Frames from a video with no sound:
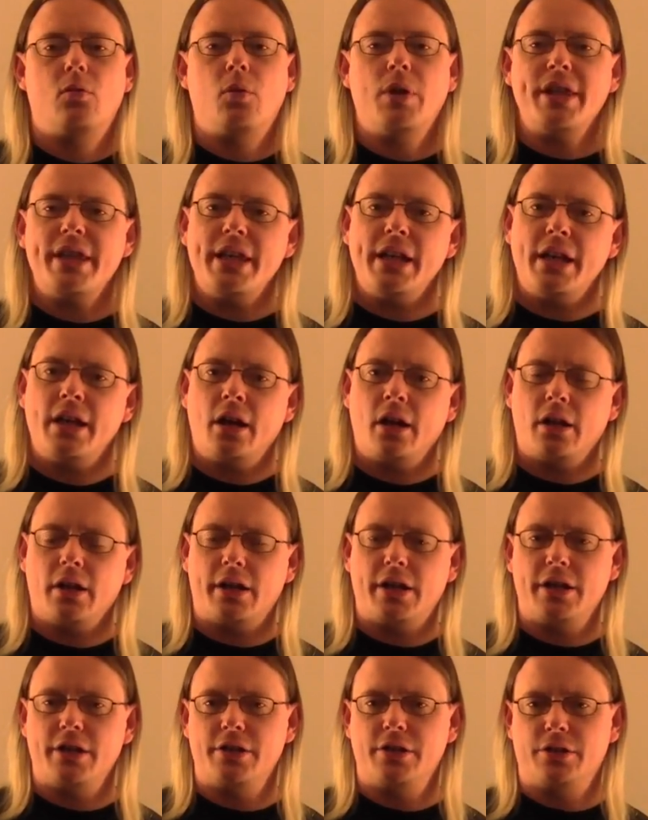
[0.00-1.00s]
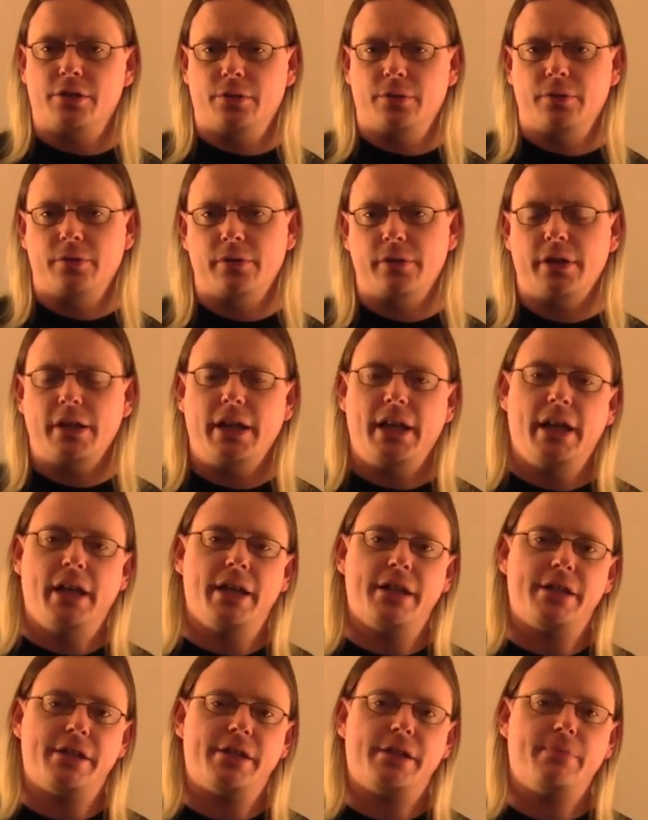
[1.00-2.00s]
One thing garlic can do
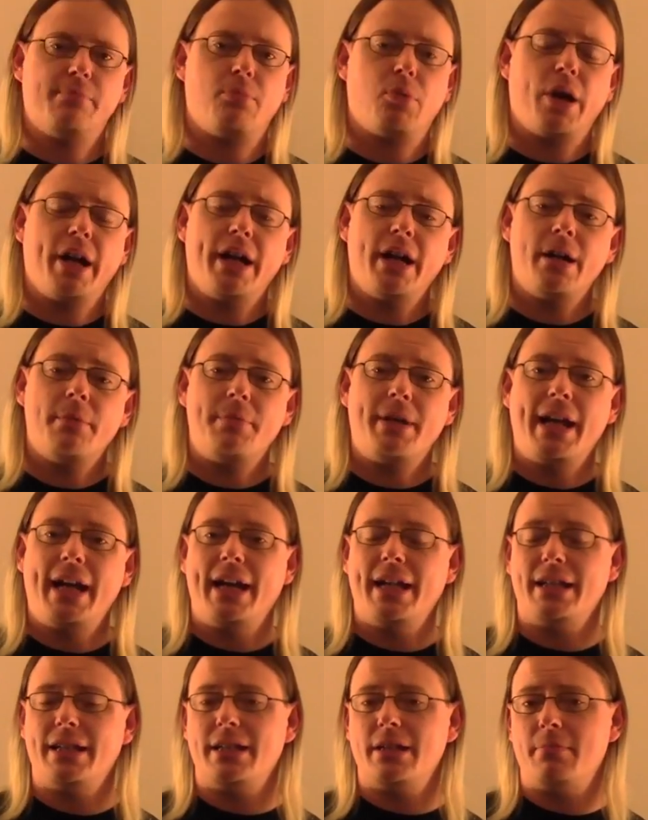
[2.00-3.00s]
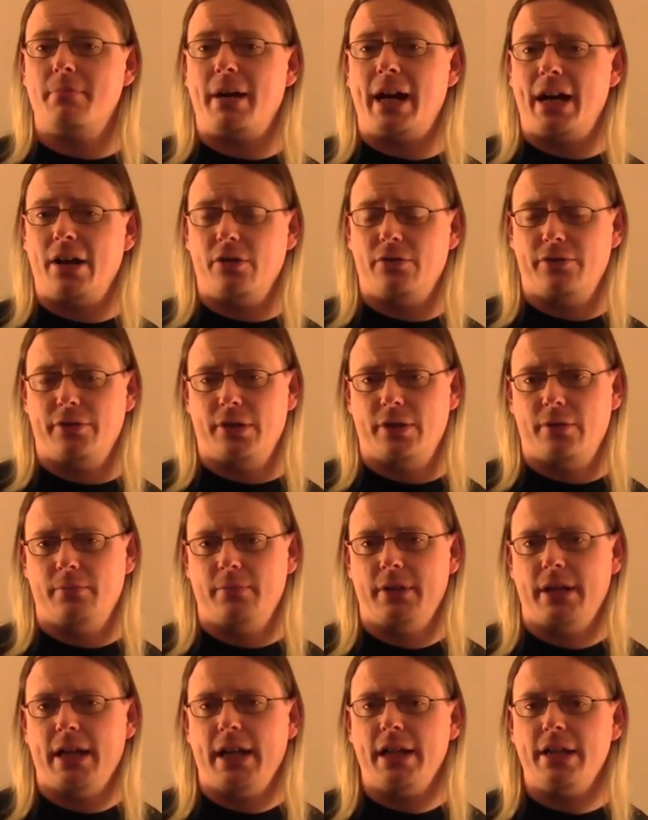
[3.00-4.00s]
is break up candida biofilm.
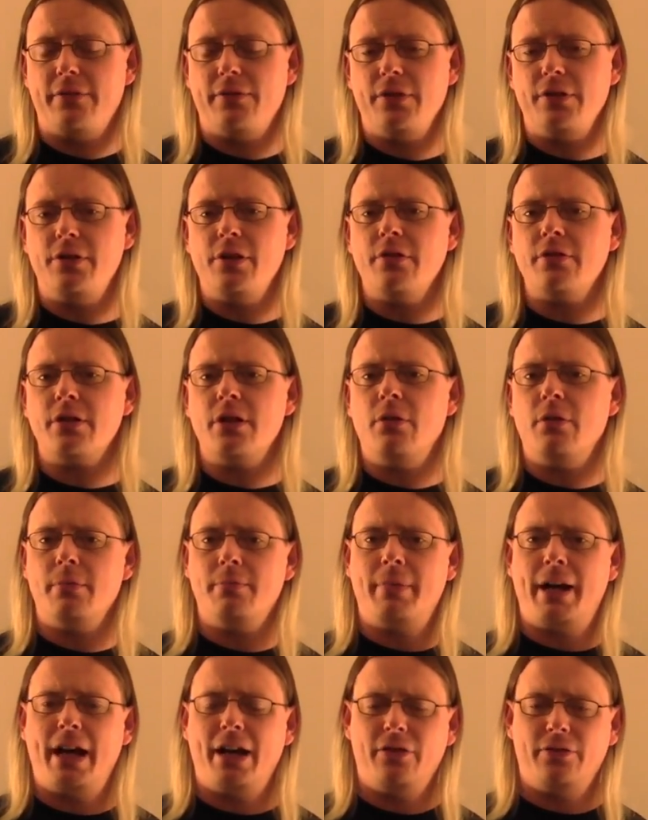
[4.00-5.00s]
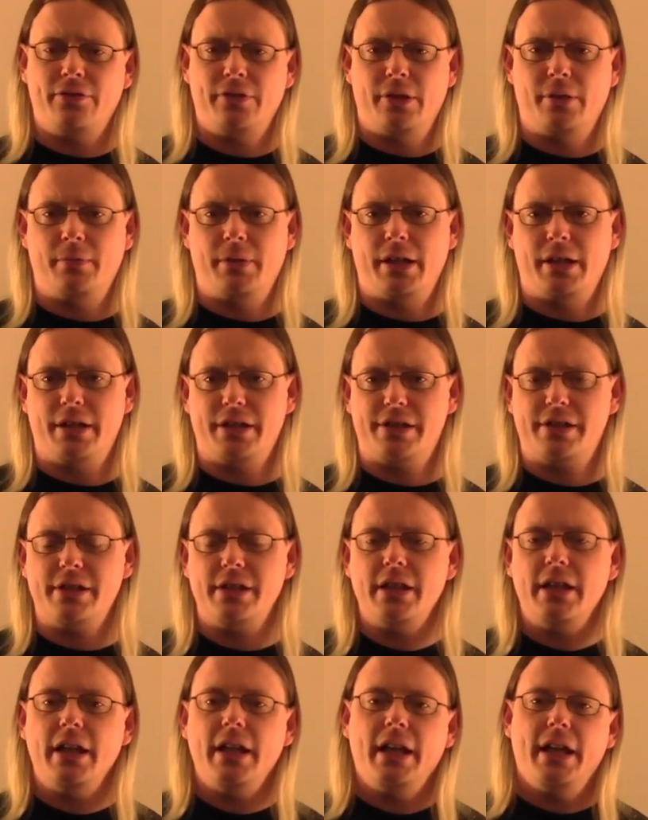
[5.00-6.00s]
And if you don't know what biofilm is,
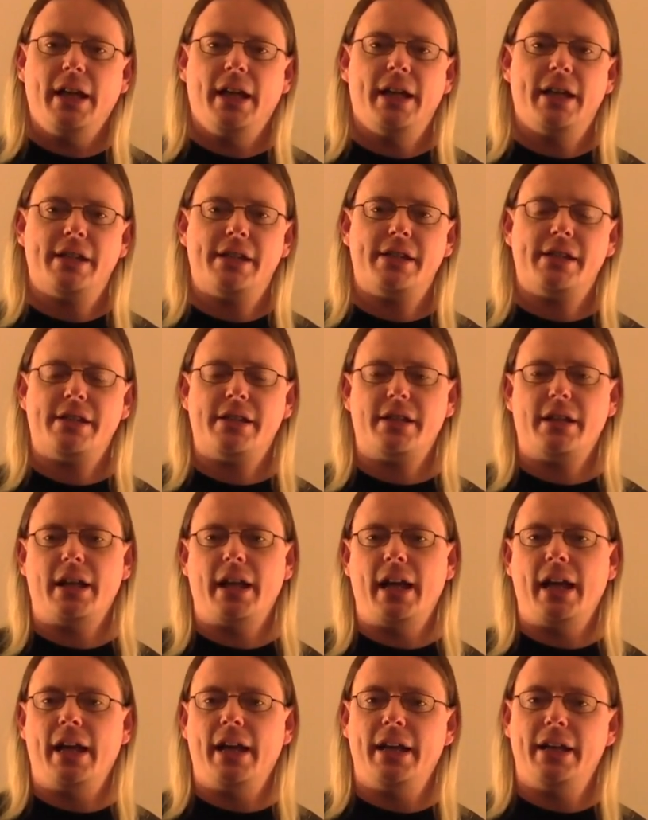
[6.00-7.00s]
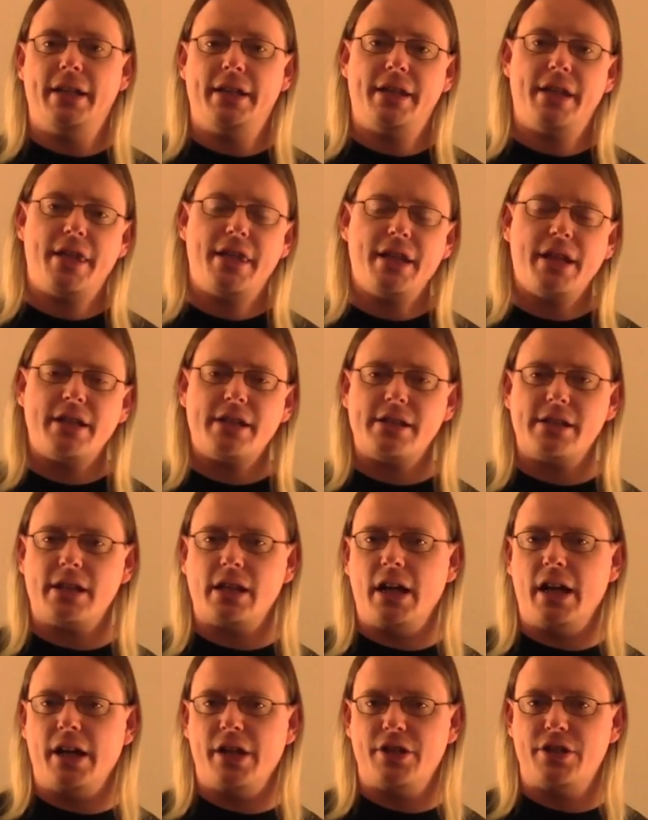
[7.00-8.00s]
it's a thick
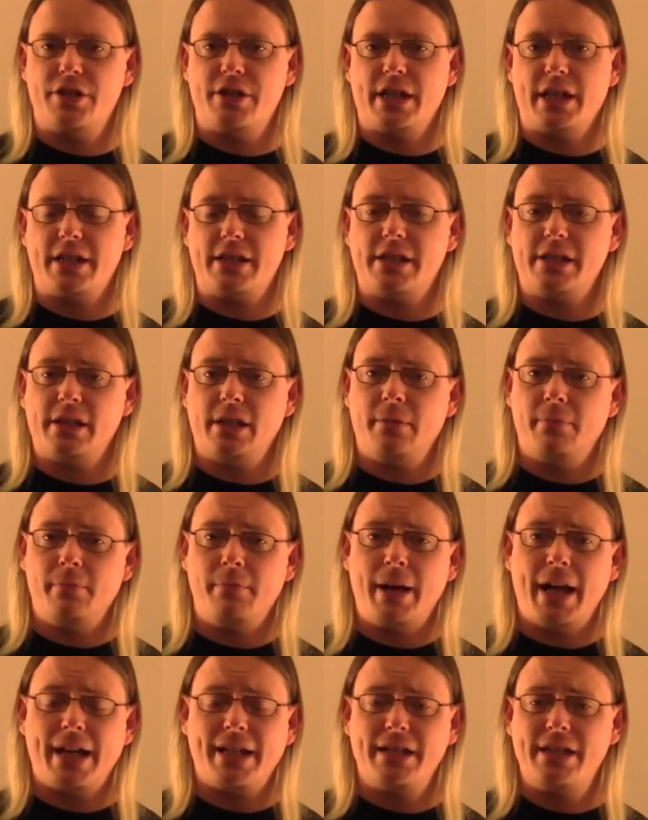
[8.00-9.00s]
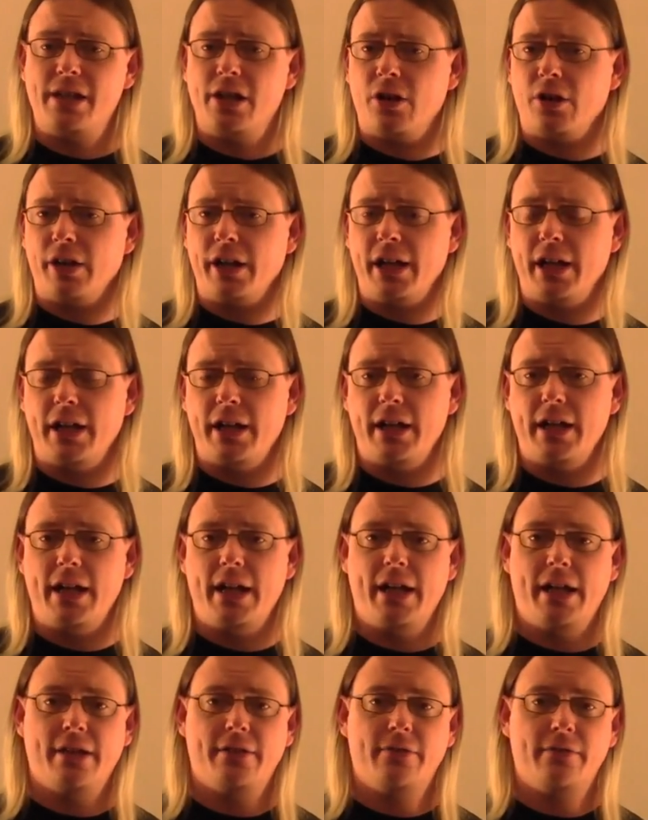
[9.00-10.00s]
sludge that some bacteria
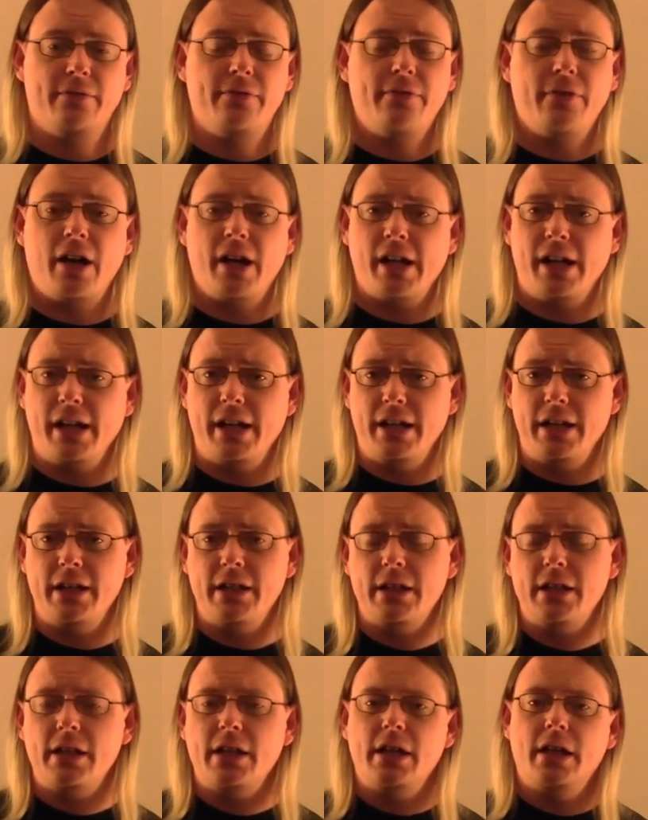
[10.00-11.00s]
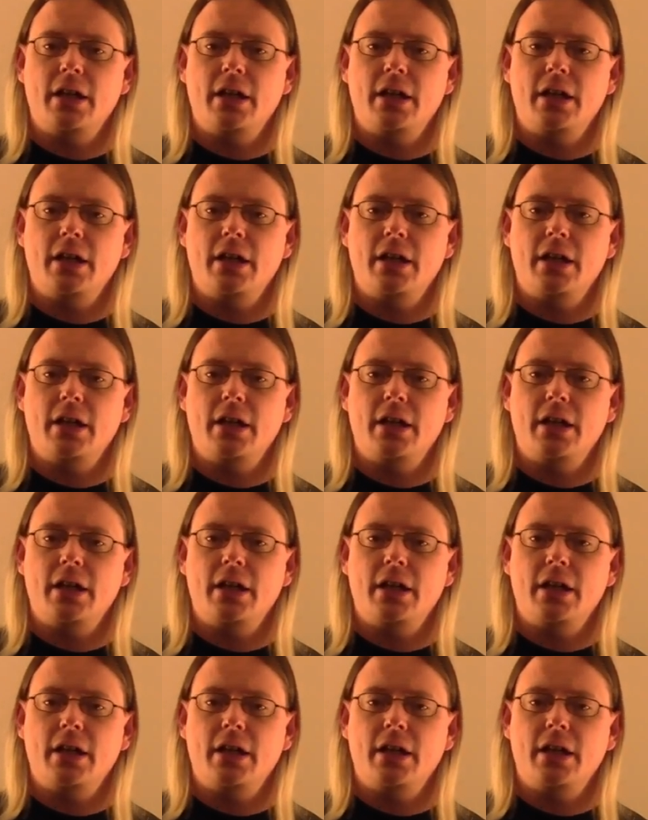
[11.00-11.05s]
and fungi